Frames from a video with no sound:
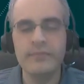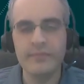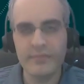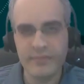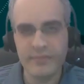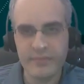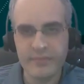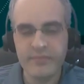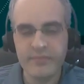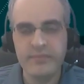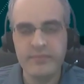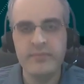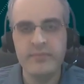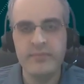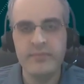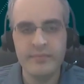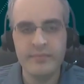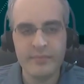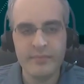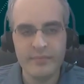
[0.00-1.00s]

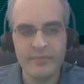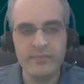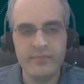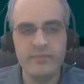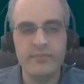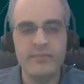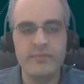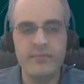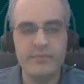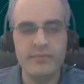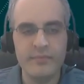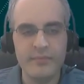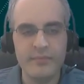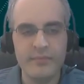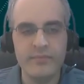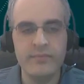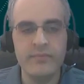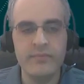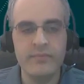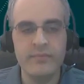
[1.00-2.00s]

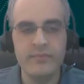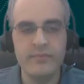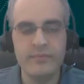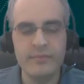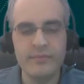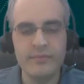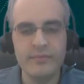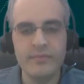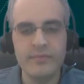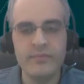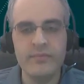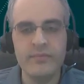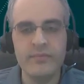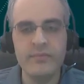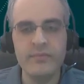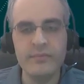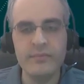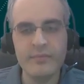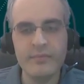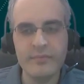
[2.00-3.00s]

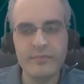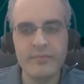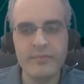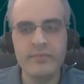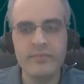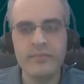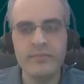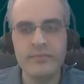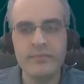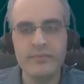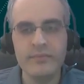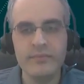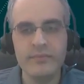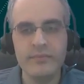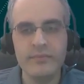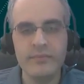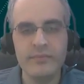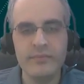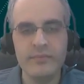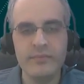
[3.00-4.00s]

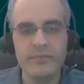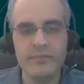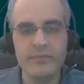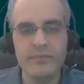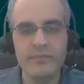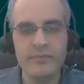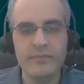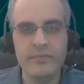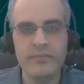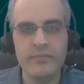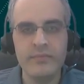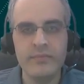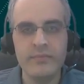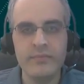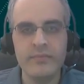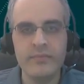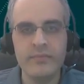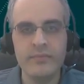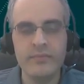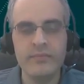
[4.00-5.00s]

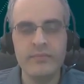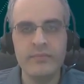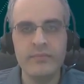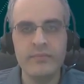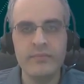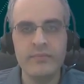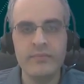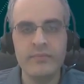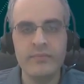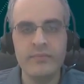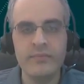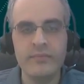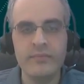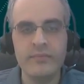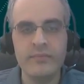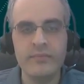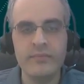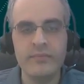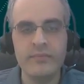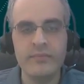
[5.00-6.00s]

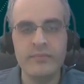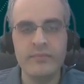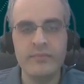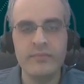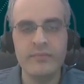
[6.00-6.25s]
(silent)